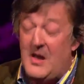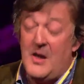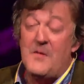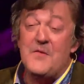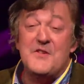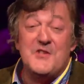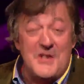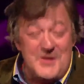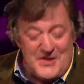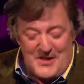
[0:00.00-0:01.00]
the
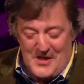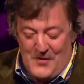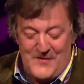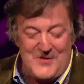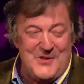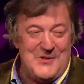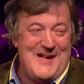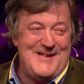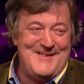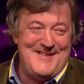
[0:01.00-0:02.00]
centre of the
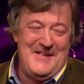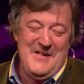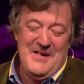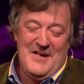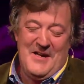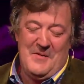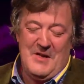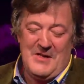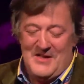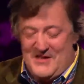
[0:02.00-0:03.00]
sodality,
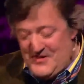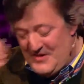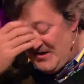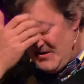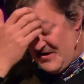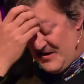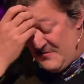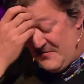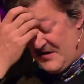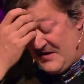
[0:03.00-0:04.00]

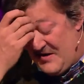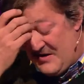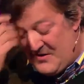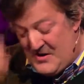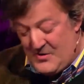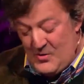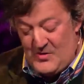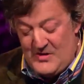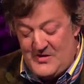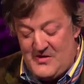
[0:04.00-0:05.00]

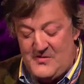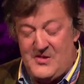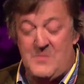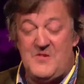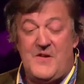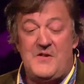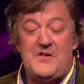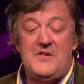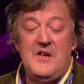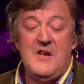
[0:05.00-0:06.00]
according to James
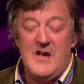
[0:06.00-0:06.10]
Fenton.